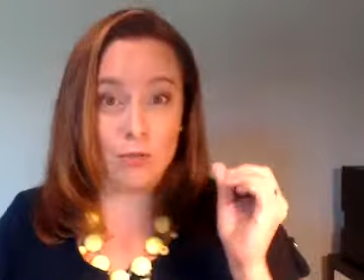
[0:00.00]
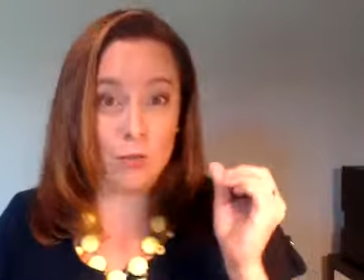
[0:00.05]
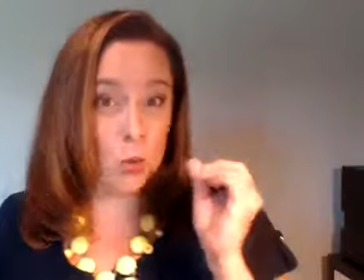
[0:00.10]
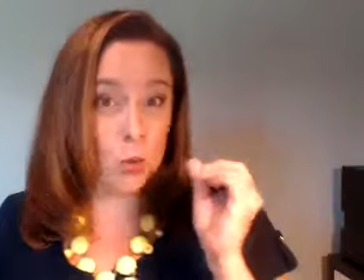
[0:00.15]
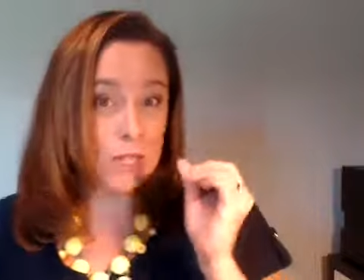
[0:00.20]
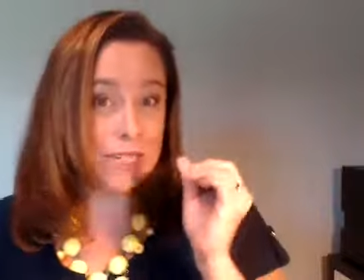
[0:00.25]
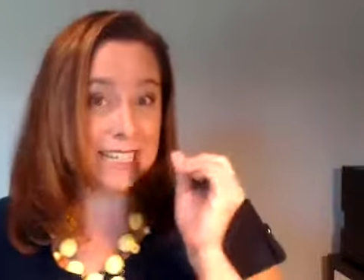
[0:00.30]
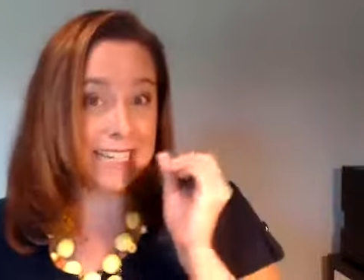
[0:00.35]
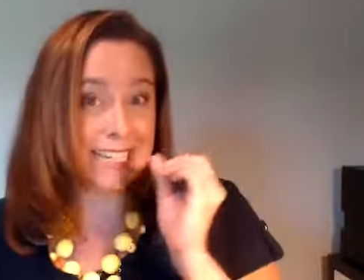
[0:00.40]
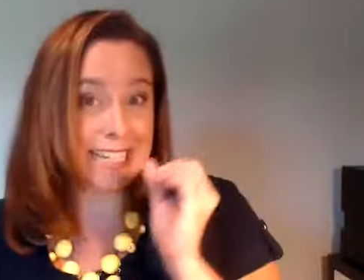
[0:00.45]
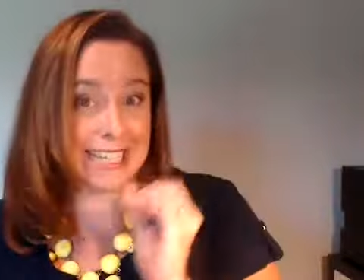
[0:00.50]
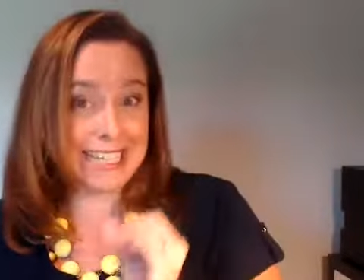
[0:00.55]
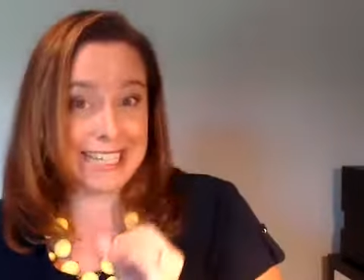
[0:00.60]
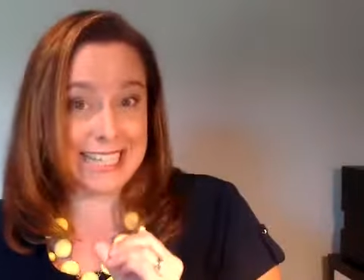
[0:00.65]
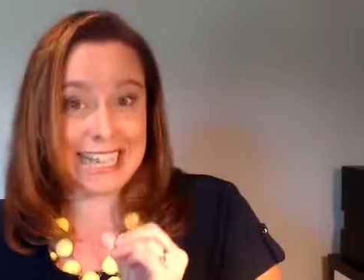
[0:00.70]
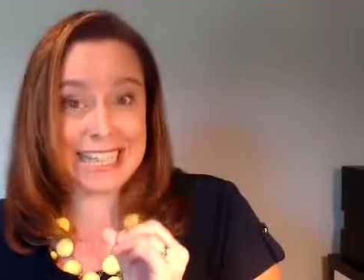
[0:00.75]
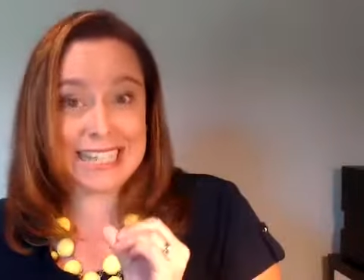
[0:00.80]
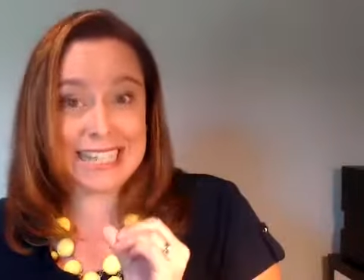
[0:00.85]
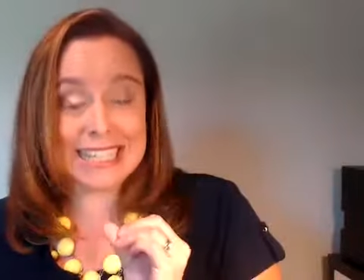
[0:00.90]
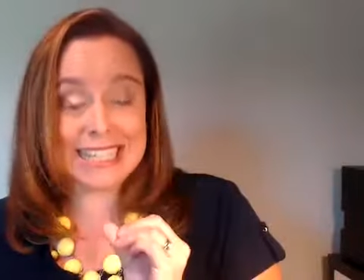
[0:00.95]
before
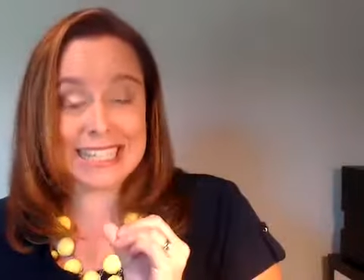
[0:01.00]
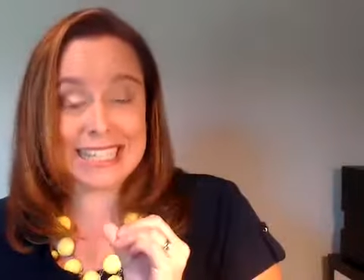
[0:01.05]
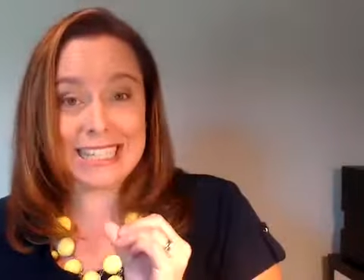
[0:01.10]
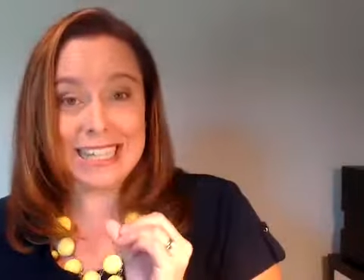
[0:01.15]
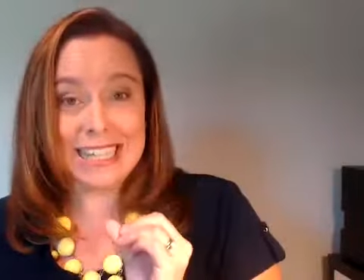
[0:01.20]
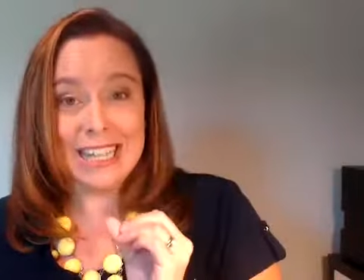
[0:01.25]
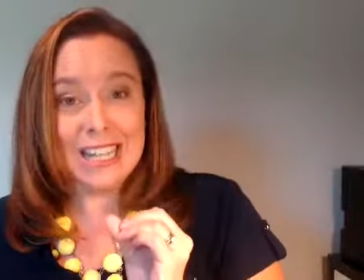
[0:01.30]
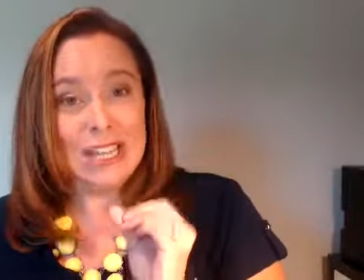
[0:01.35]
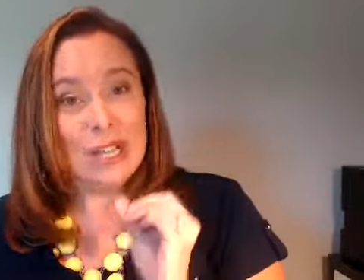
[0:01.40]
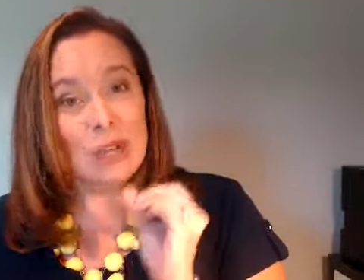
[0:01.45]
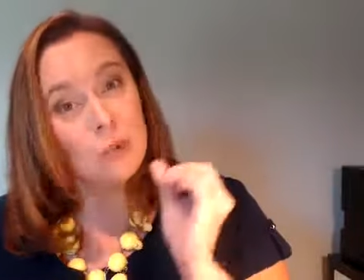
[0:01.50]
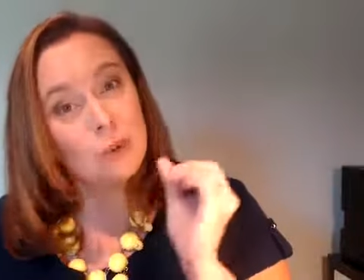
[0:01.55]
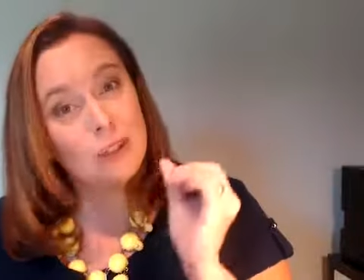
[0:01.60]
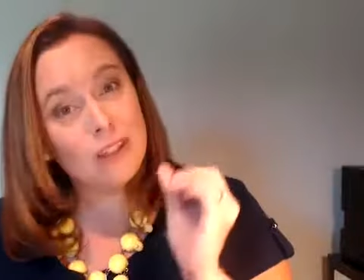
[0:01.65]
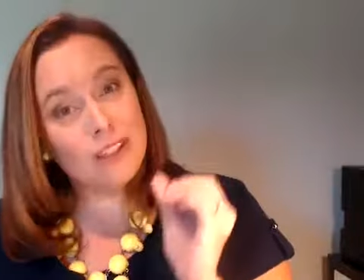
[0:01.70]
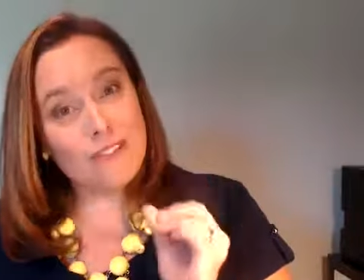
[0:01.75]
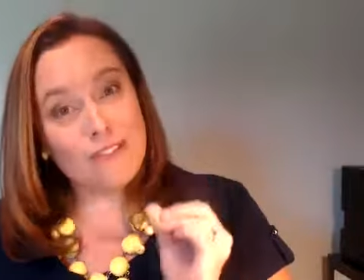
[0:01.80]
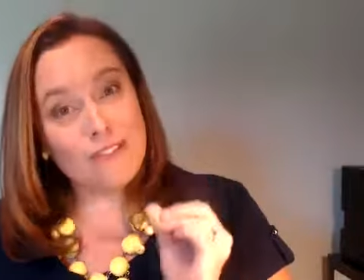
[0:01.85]
success. Well,